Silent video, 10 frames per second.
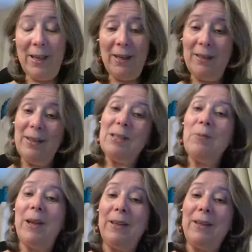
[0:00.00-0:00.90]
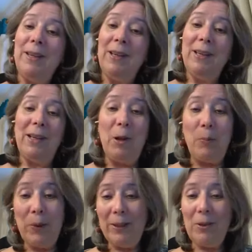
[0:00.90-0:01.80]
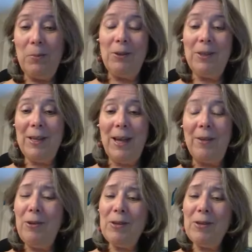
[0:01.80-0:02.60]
And in this way, it'll help bring the community together.